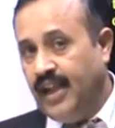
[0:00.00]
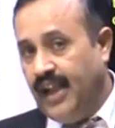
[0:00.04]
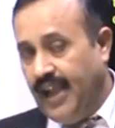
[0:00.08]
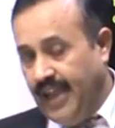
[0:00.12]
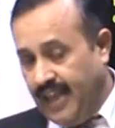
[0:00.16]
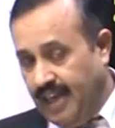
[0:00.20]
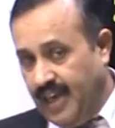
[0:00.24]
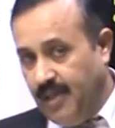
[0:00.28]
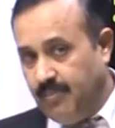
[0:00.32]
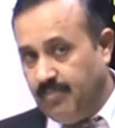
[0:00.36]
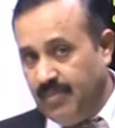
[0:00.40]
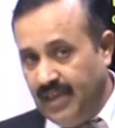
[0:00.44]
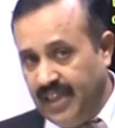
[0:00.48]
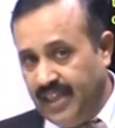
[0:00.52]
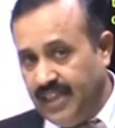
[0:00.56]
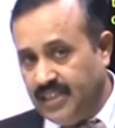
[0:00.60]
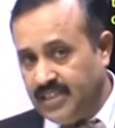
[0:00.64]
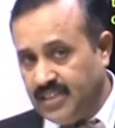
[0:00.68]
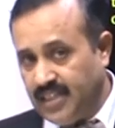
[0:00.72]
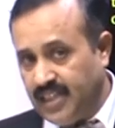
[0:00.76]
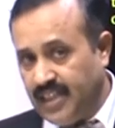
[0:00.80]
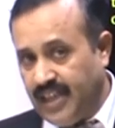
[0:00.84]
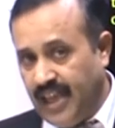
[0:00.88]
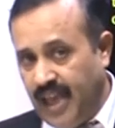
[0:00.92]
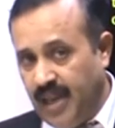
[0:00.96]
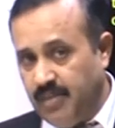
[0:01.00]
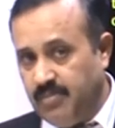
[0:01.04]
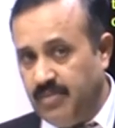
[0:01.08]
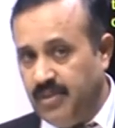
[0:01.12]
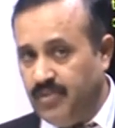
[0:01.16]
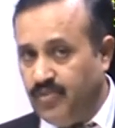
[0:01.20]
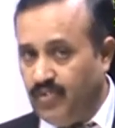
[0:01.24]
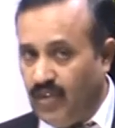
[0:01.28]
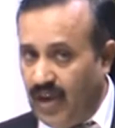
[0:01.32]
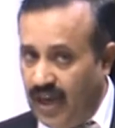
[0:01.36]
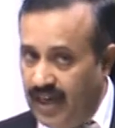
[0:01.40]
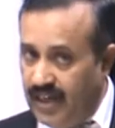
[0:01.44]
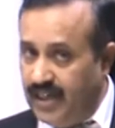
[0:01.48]
an application can be
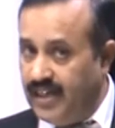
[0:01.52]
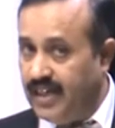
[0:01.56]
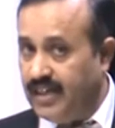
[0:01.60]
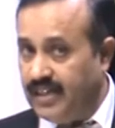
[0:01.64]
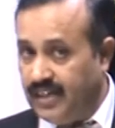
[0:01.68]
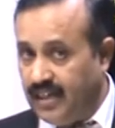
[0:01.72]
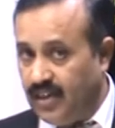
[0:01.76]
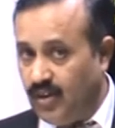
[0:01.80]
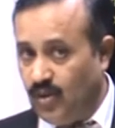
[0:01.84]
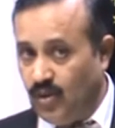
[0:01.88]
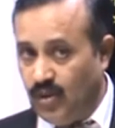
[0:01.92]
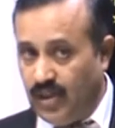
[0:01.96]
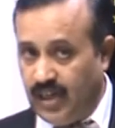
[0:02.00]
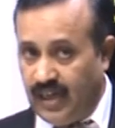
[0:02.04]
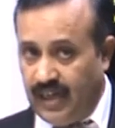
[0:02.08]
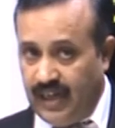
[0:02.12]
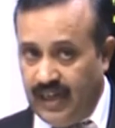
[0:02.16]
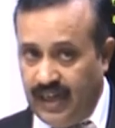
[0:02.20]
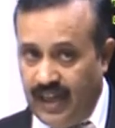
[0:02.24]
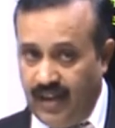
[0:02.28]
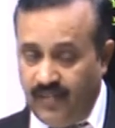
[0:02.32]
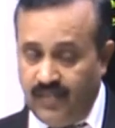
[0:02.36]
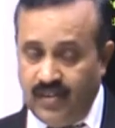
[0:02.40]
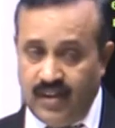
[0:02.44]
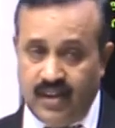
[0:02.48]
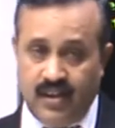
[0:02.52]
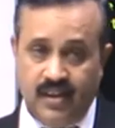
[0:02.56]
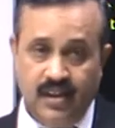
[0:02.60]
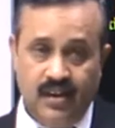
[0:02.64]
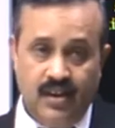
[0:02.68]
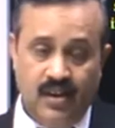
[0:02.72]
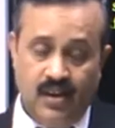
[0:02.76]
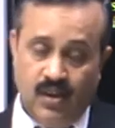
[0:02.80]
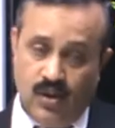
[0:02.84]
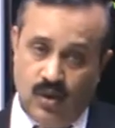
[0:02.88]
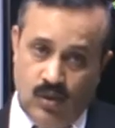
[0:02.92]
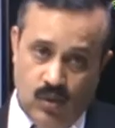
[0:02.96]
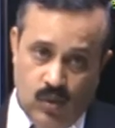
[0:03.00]
filed under Order 11,
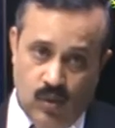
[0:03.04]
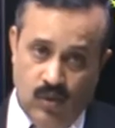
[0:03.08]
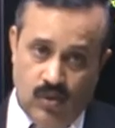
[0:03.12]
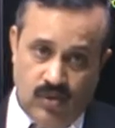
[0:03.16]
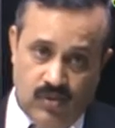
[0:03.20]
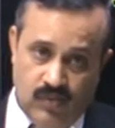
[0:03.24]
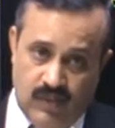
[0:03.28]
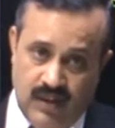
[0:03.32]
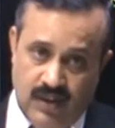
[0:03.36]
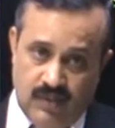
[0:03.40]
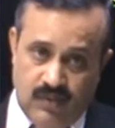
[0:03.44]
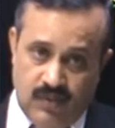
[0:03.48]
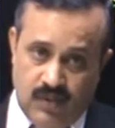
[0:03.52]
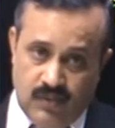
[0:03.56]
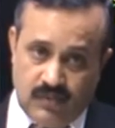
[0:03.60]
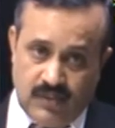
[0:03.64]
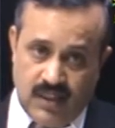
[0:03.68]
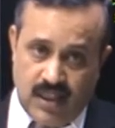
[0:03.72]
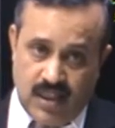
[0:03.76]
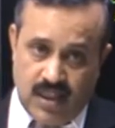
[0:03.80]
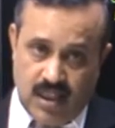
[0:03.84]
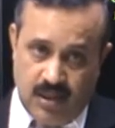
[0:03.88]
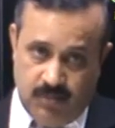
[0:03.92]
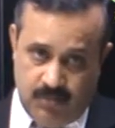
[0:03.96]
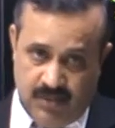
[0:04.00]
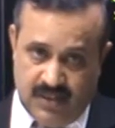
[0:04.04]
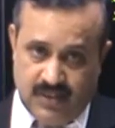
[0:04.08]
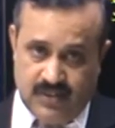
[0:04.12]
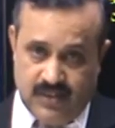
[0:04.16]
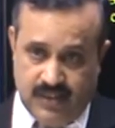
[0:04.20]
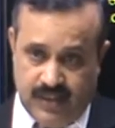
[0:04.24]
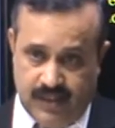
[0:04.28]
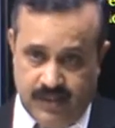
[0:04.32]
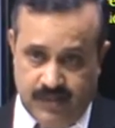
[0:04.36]
Rule 12 of the CPC.